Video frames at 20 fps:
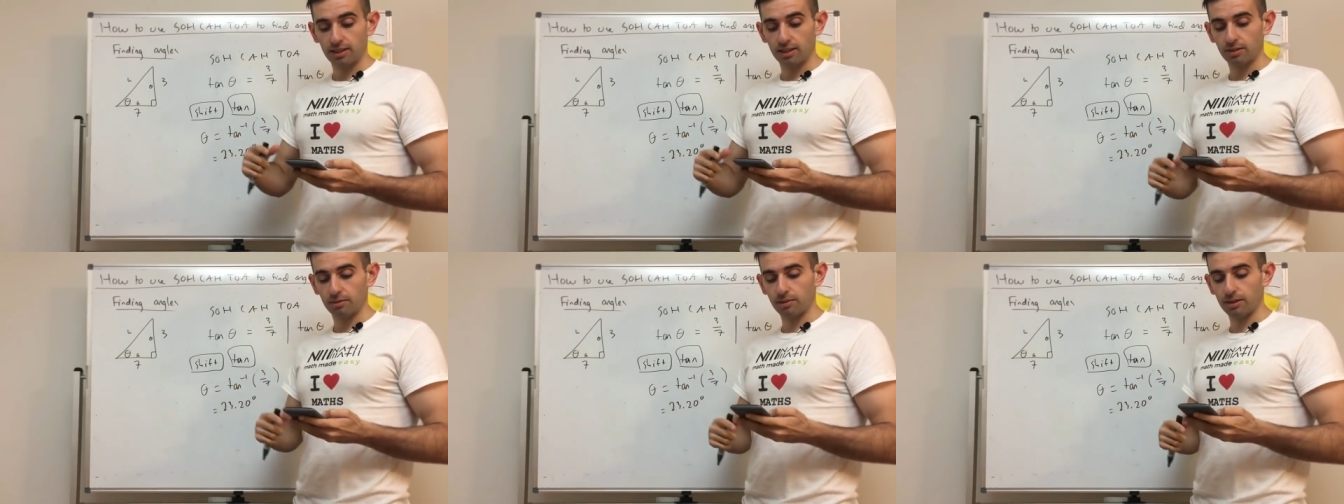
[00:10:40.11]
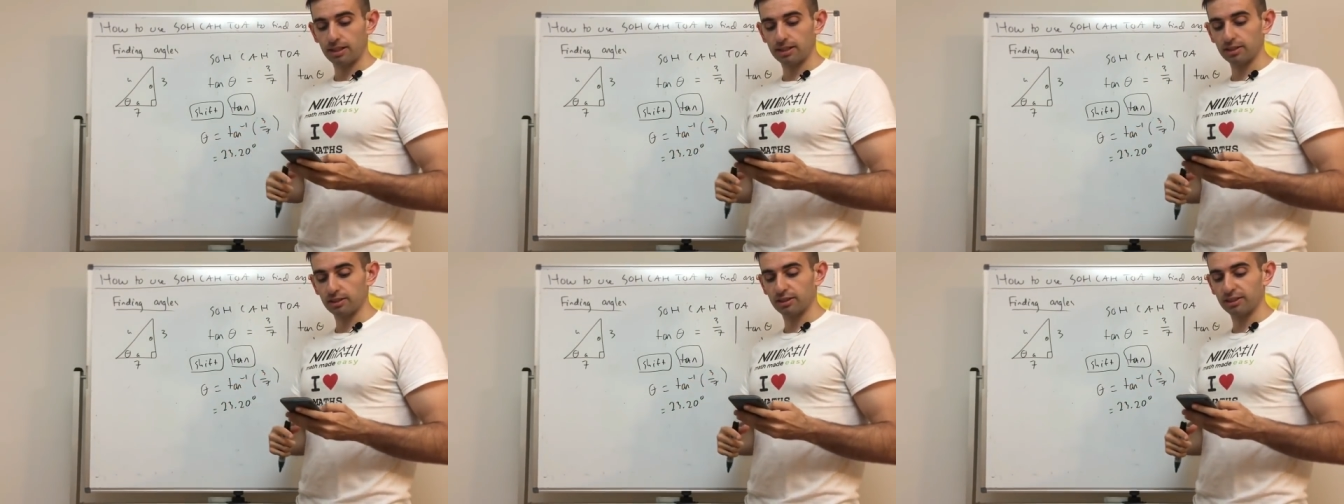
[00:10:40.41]

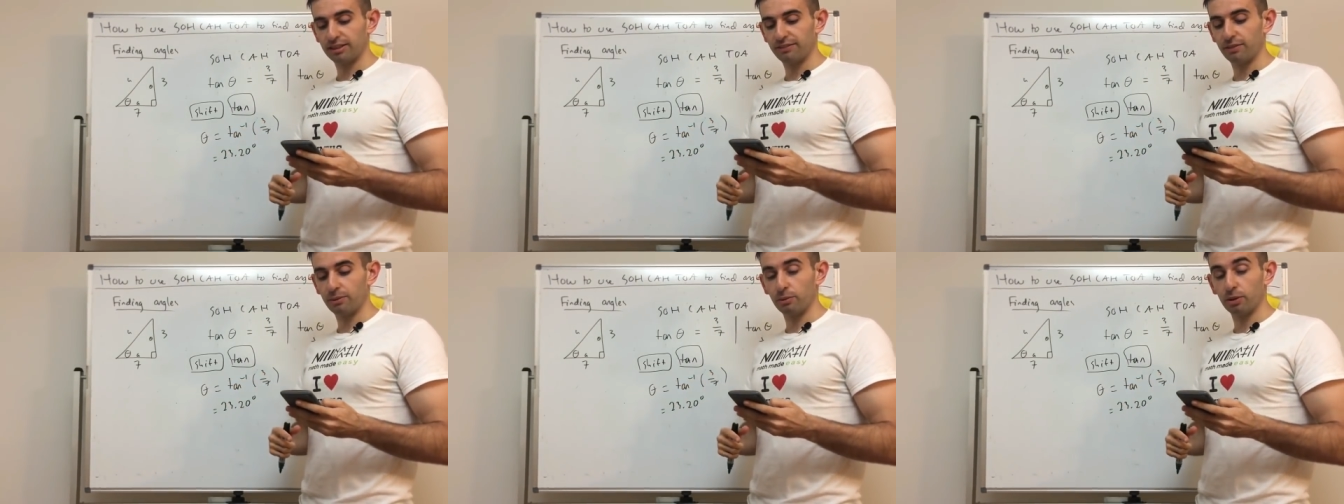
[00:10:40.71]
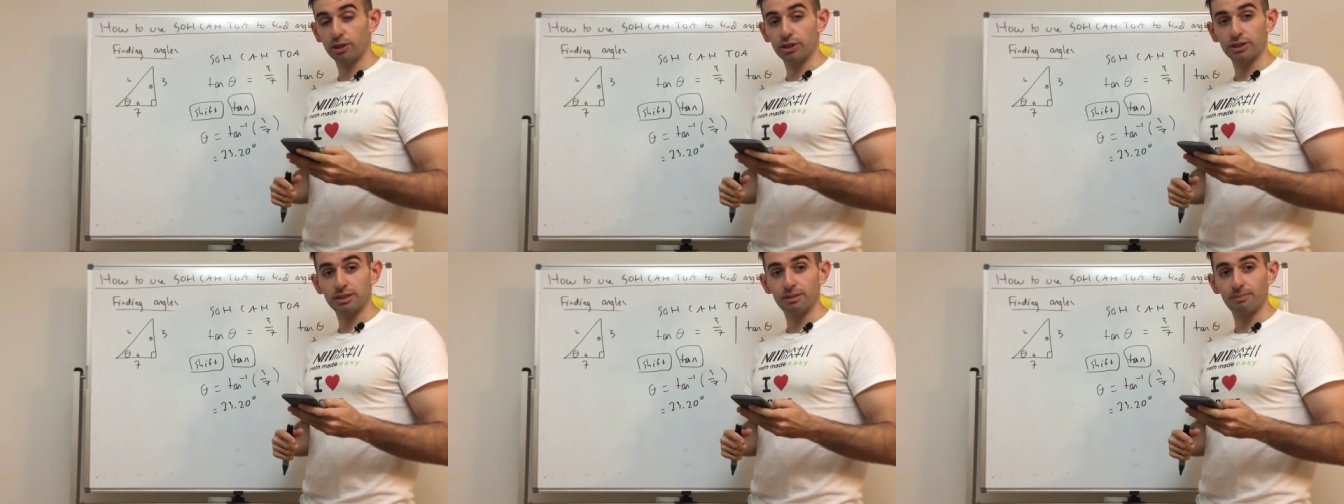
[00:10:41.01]
right? If you
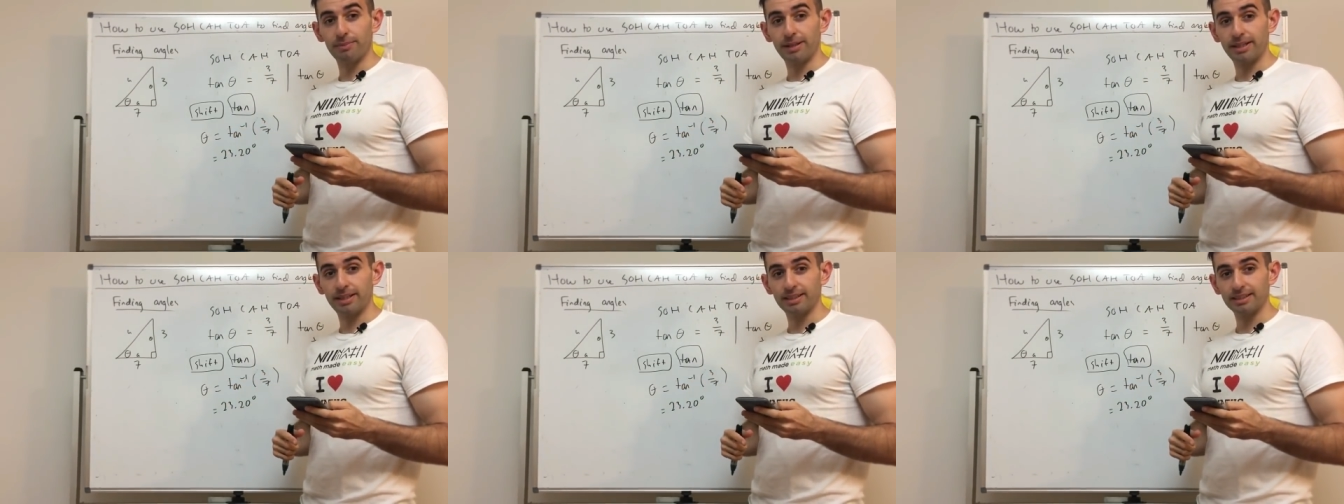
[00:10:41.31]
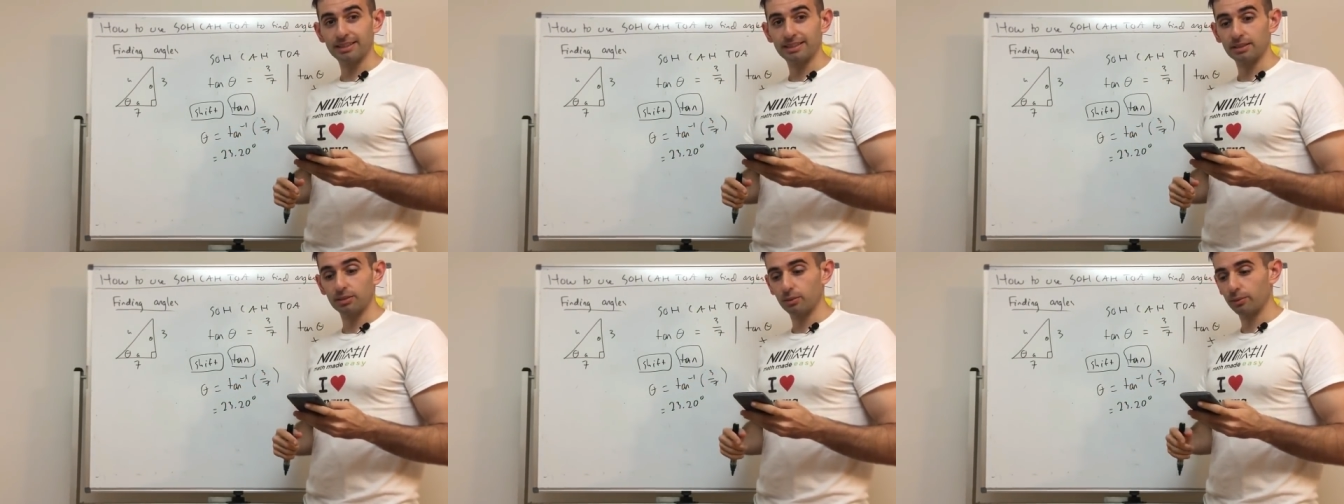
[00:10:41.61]
want to use the
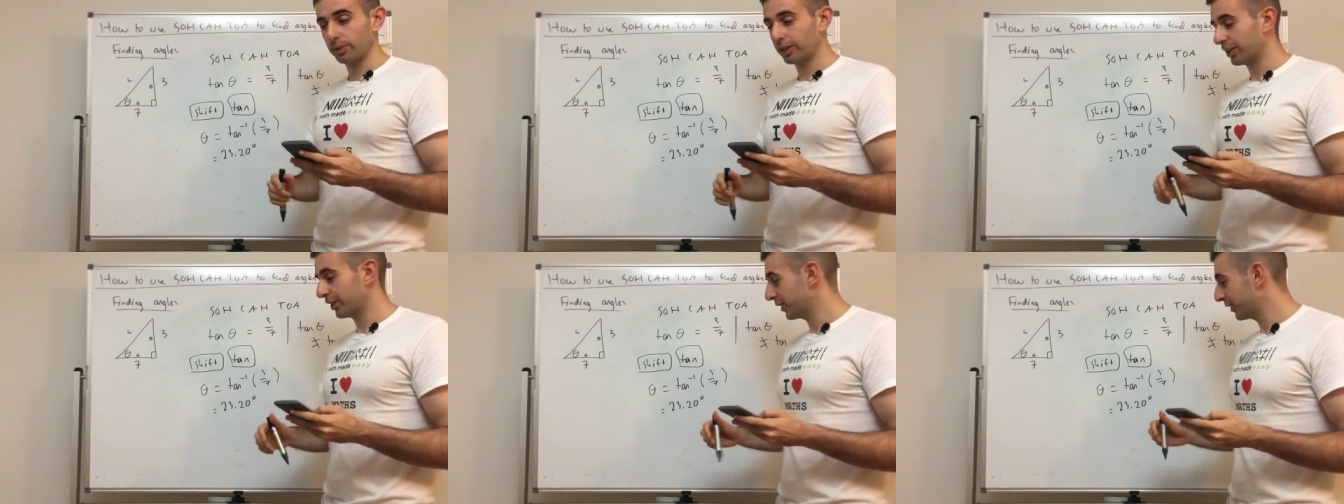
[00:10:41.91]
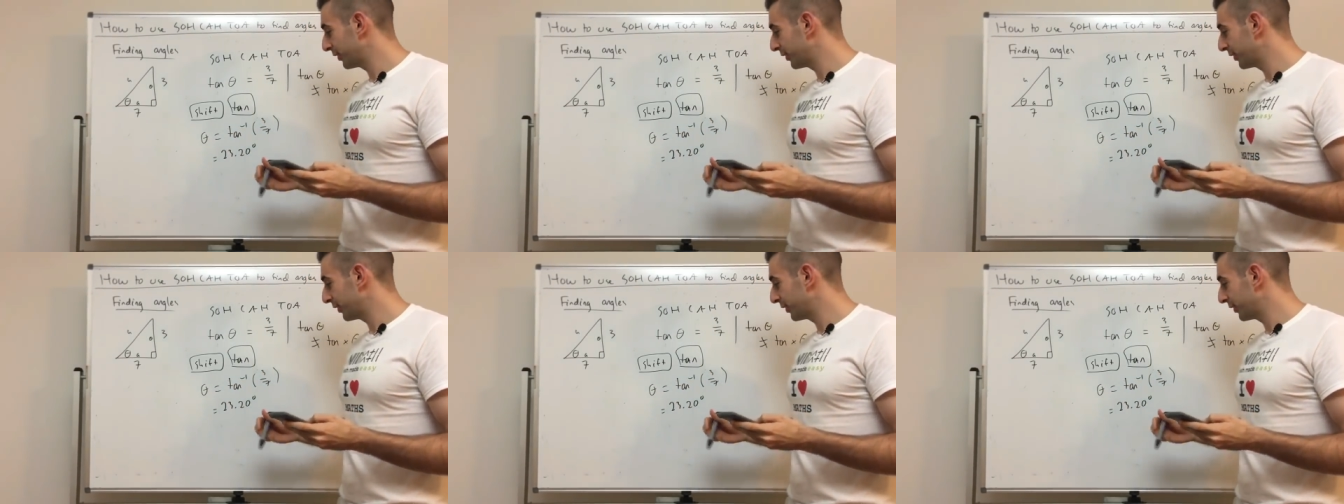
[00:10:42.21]
minutes, we're going to